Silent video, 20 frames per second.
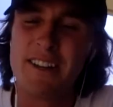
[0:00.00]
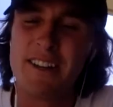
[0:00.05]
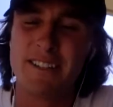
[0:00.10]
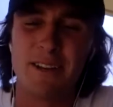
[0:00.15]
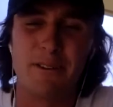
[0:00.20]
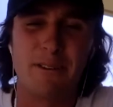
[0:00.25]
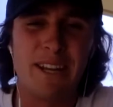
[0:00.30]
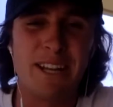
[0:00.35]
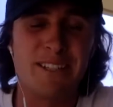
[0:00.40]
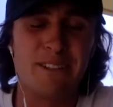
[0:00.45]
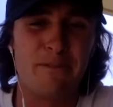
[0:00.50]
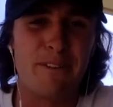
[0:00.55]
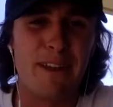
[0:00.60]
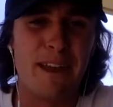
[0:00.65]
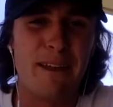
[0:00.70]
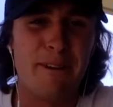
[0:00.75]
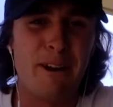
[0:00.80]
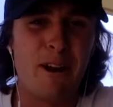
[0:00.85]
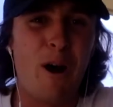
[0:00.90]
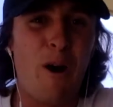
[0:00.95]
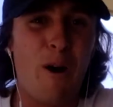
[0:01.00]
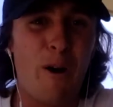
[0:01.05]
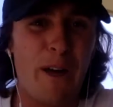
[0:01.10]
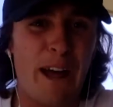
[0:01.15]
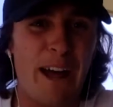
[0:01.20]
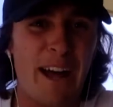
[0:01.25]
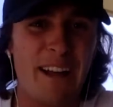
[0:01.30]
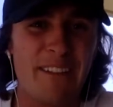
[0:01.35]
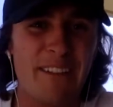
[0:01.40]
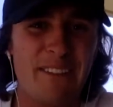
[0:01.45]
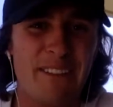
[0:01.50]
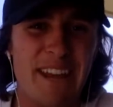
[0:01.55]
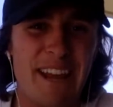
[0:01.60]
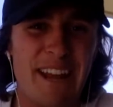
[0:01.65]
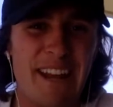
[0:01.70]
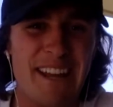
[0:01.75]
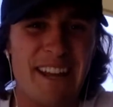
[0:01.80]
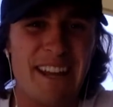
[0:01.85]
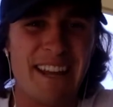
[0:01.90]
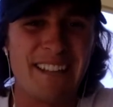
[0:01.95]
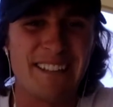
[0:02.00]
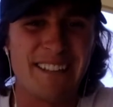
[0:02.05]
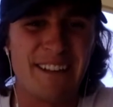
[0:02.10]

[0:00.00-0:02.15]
so it gets a fair bit hotter down here.